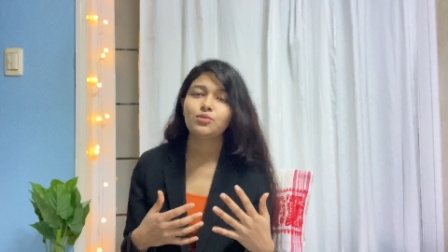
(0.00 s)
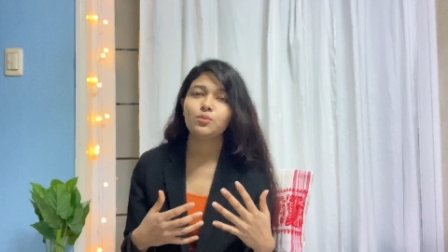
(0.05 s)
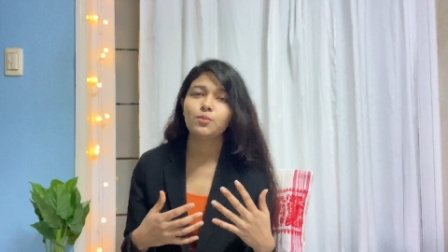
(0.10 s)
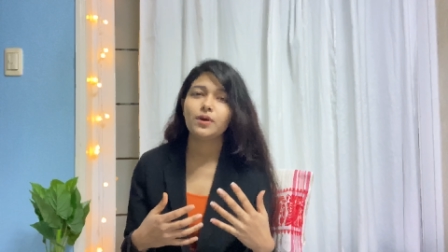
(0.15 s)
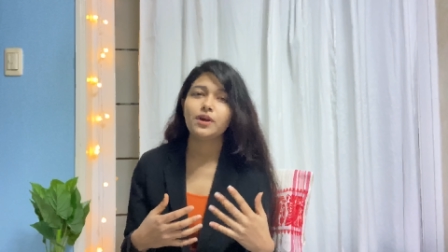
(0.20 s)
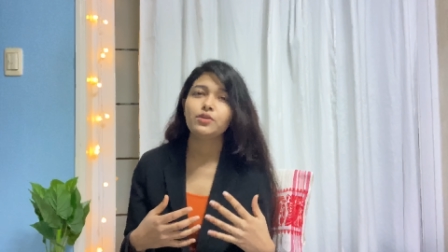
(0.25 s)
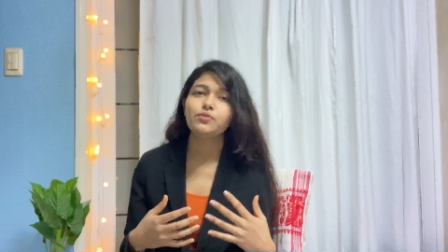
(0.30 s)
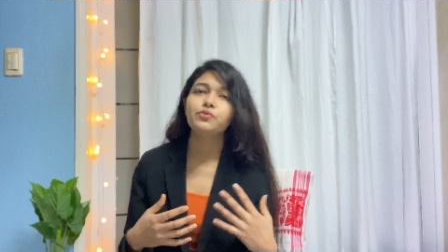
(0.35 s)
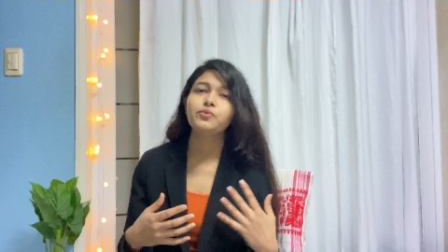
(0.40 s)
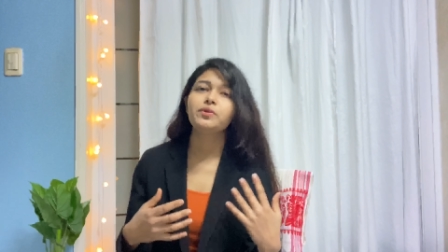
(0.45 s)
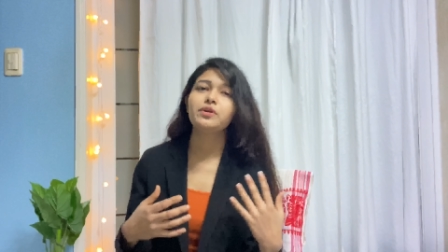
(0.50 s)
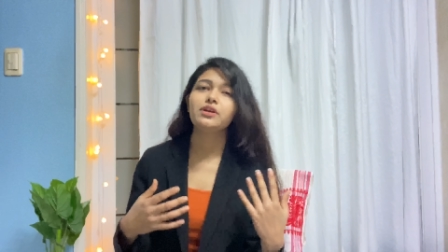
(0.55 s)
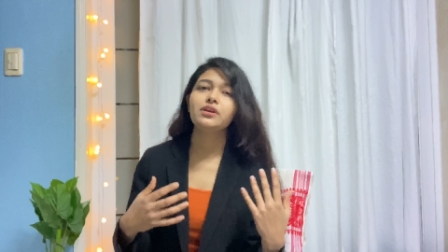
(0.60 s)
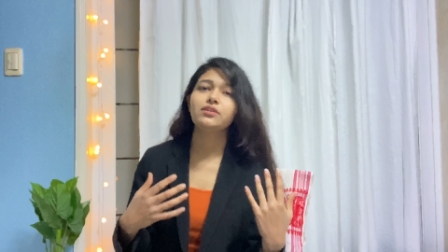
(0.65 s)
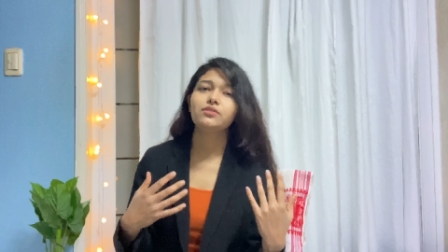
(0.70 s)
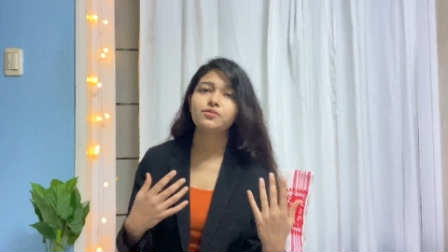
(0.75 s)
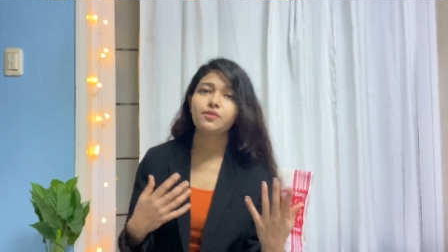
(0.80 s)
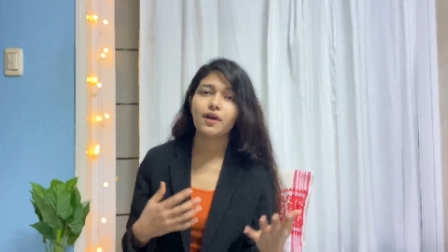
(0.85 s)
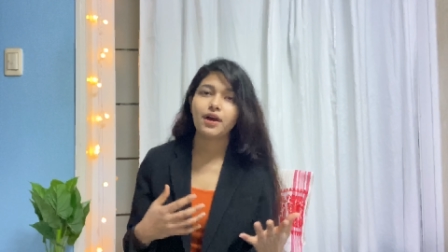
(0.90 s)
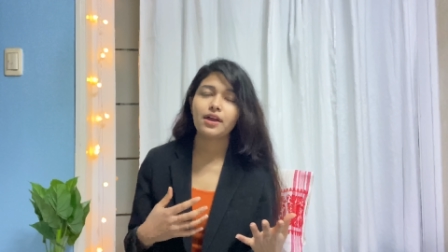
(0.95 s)
when we
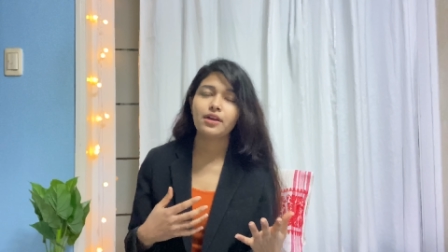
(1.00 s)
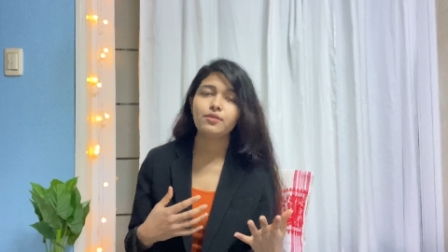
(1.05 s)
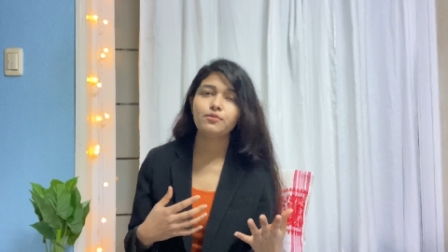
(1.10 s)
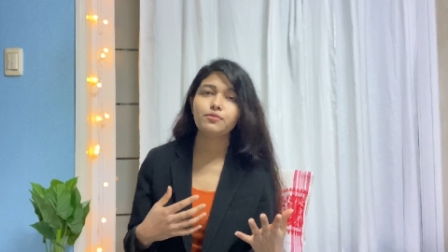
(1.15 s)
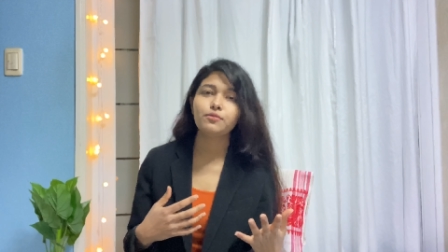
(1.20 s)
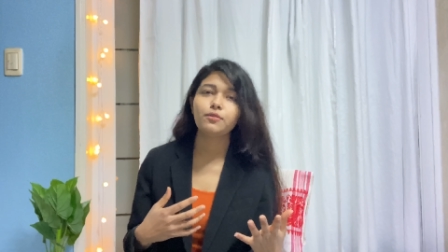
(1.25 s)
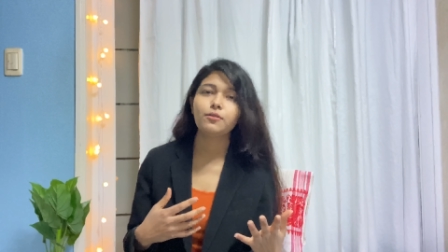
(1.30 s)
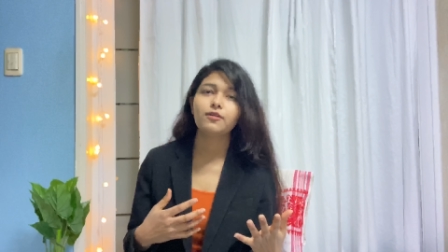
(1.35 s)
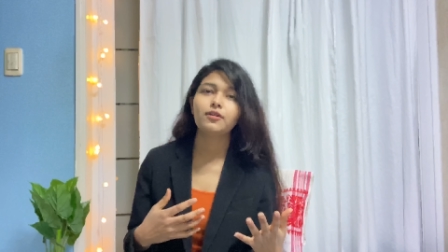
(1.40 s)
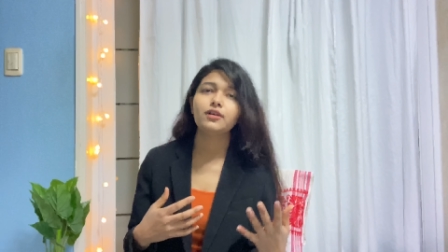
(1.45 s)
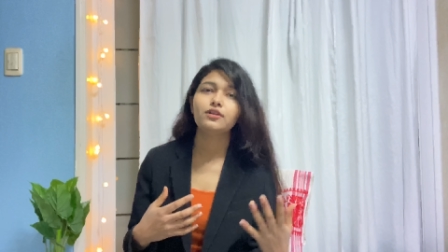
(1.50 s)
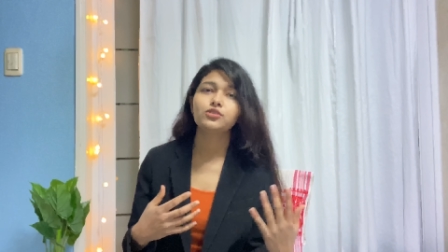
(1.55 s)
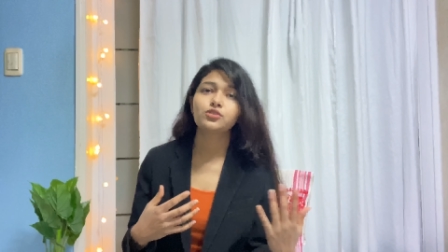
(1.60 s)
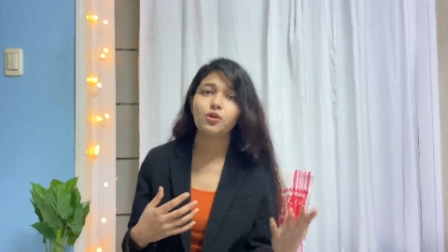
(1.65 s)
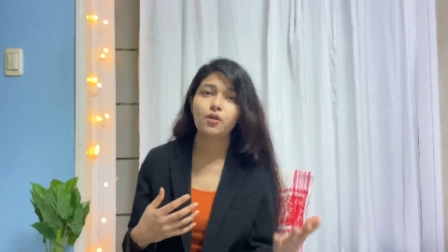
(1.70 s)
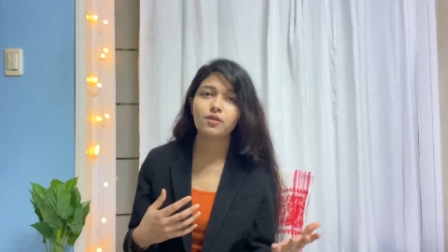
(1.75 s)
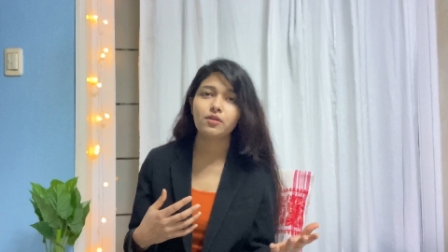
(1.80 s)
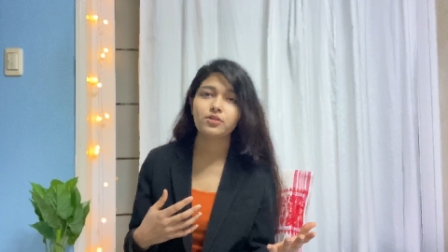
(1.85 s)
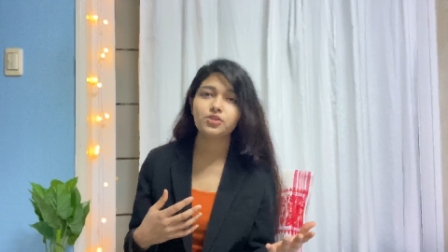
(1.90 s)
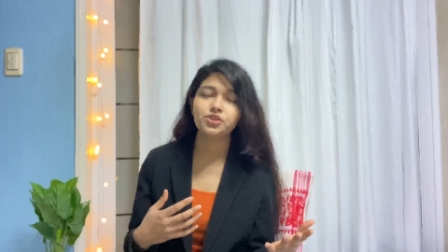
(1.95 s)
try for a
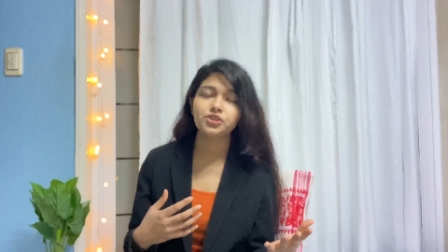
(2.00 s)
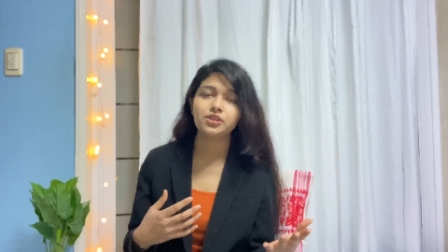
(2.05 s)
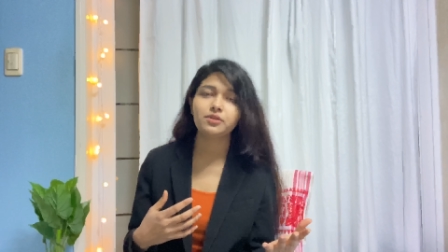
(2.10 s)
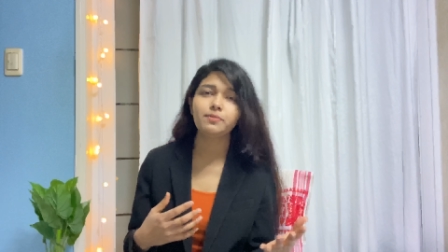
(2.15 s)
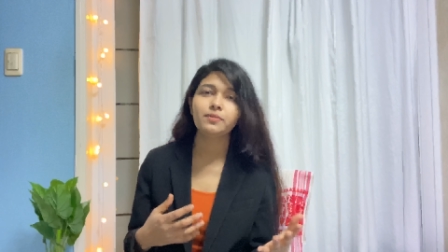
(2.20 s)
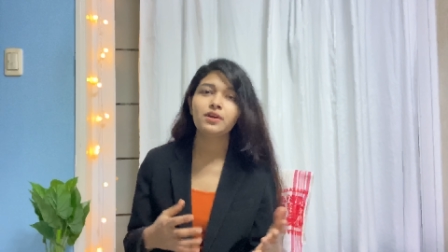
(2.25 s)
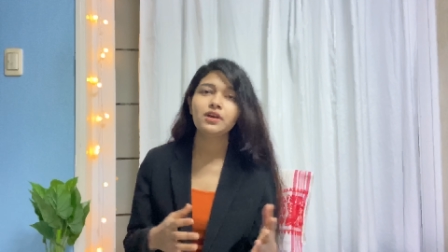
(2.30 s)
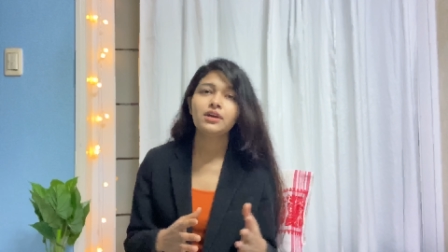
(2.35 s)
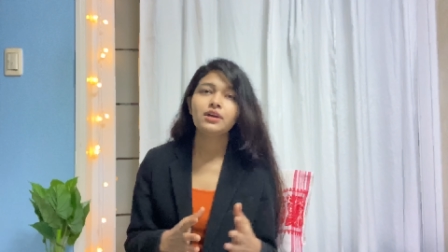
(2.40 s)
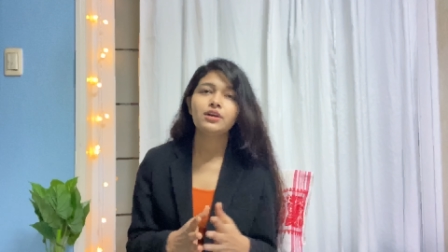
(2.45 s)
scholarship